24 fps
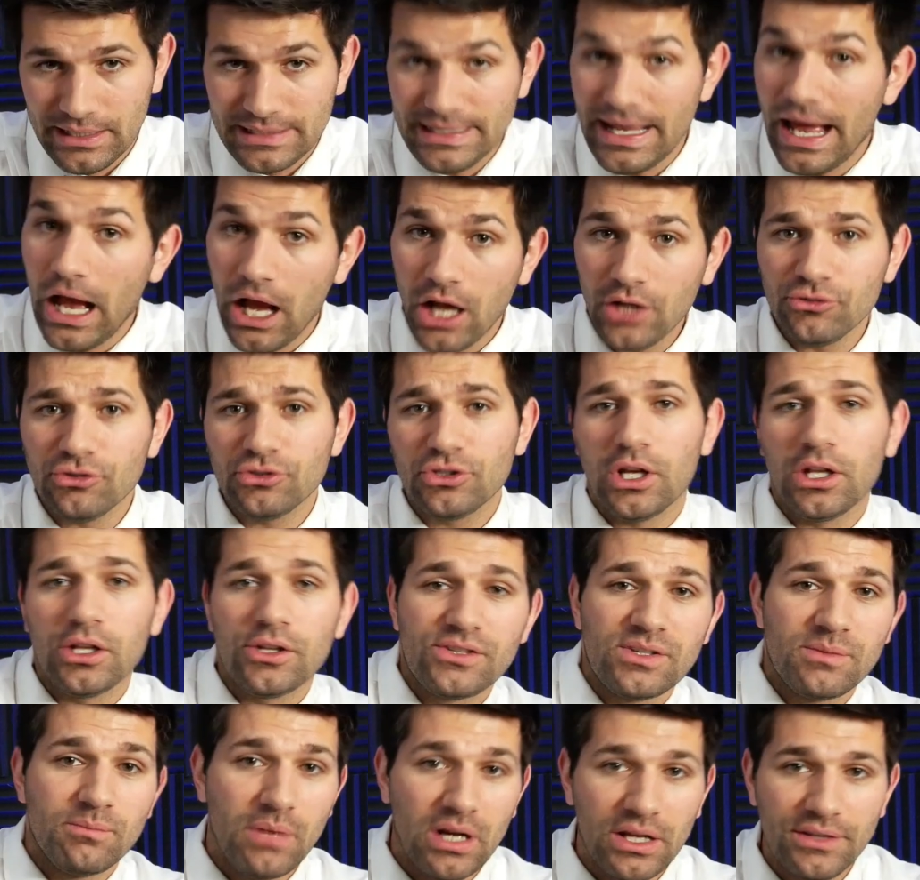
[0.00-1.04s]
Now,
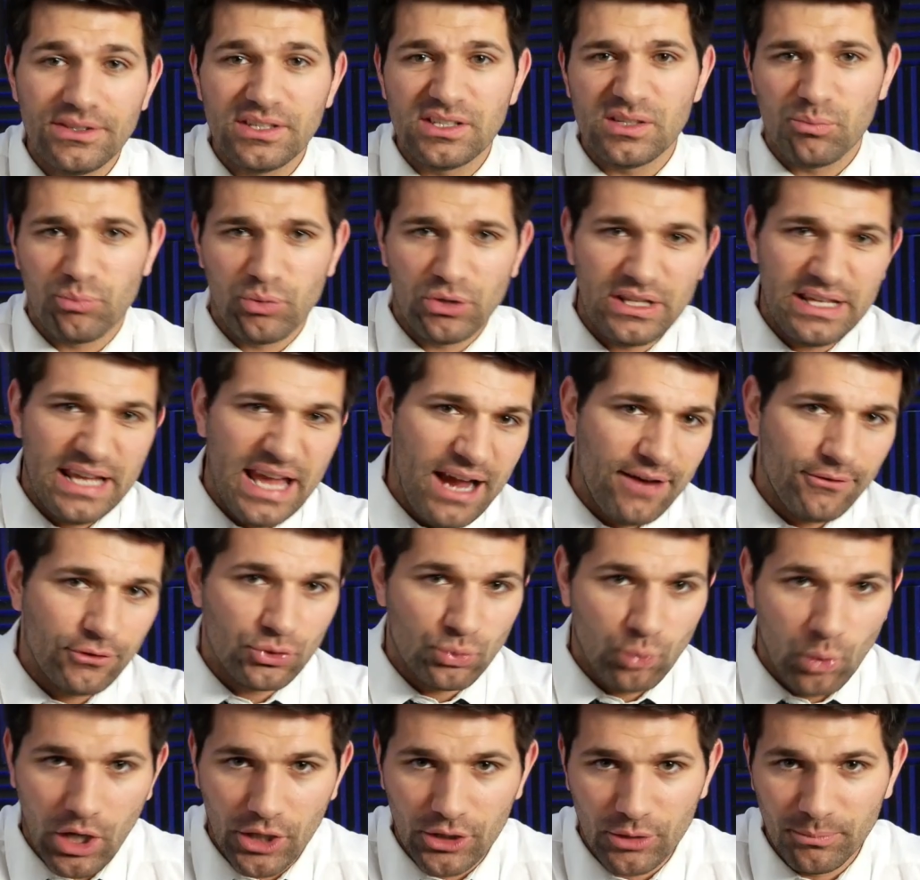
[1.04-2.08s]
$100 a month is a pretty average
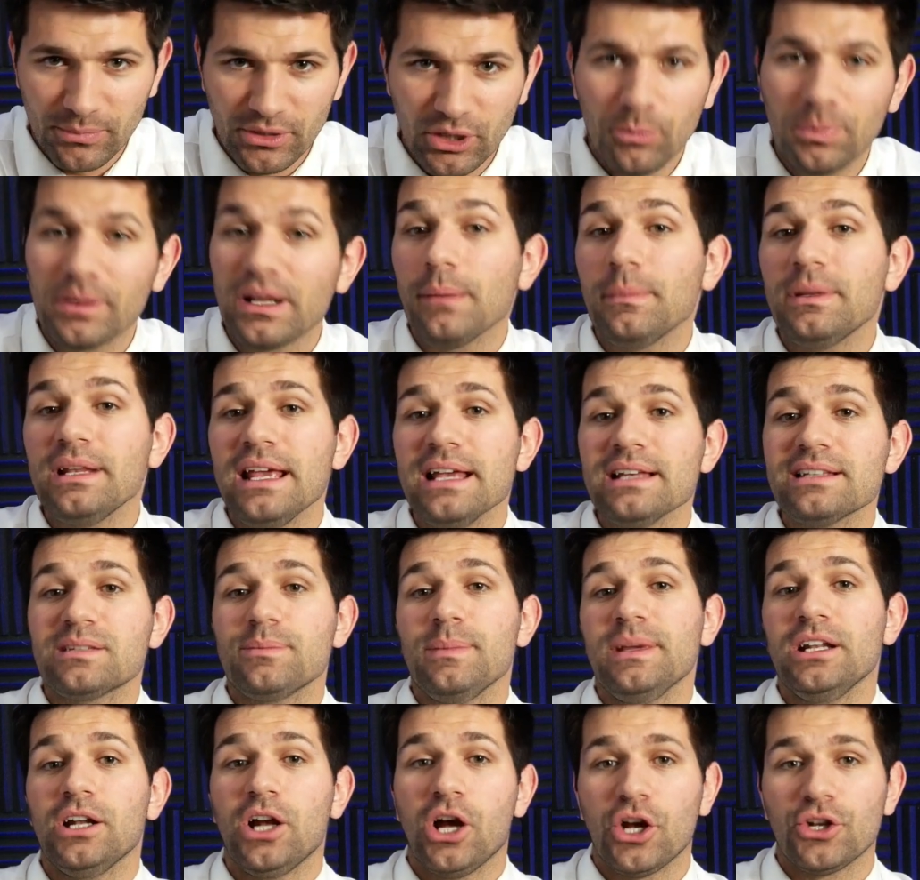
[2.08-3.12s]
water bill, but I'm going to
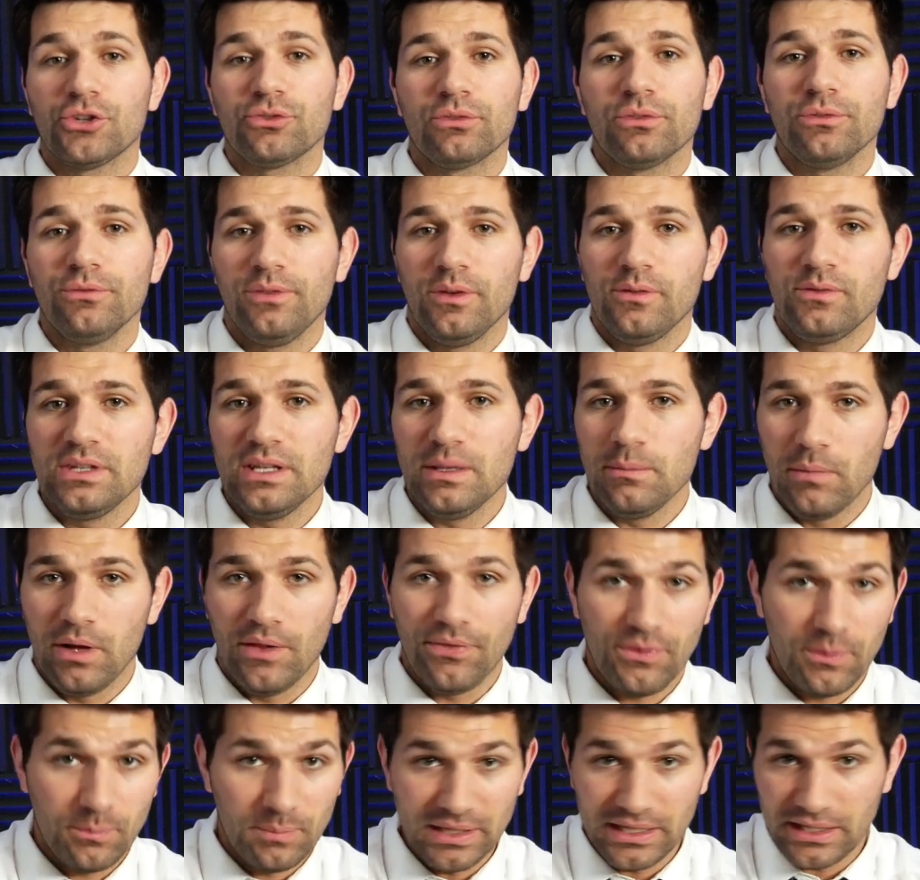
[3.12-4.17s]
estimate $150 a
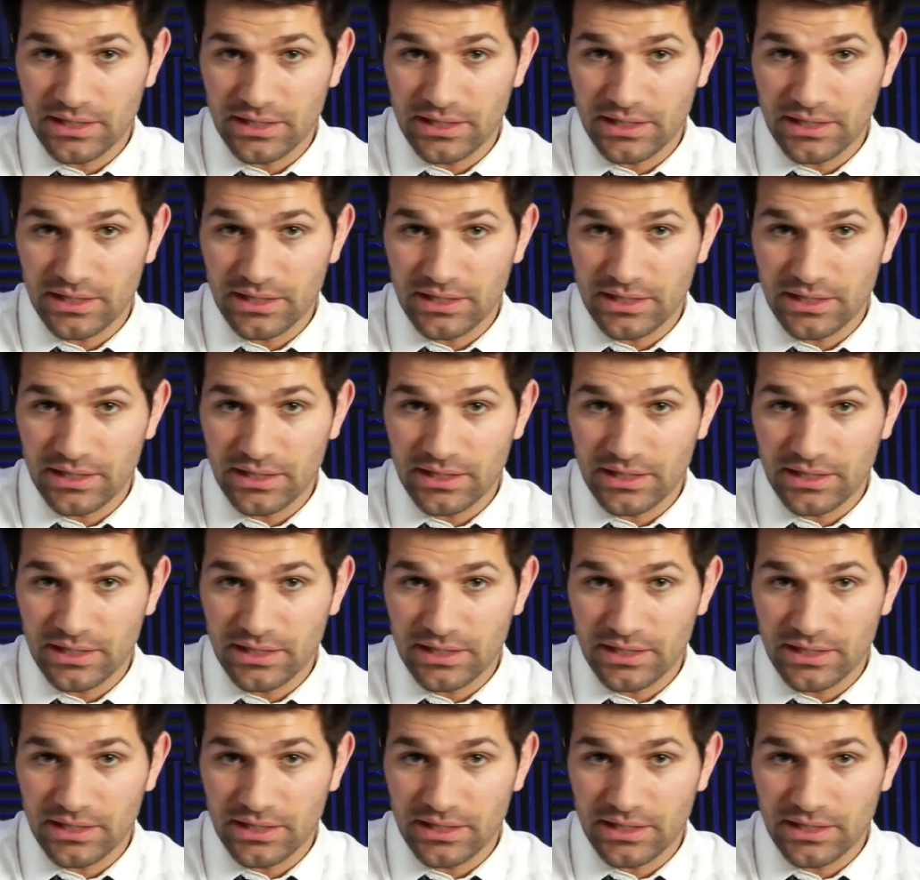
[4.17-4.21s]
month to be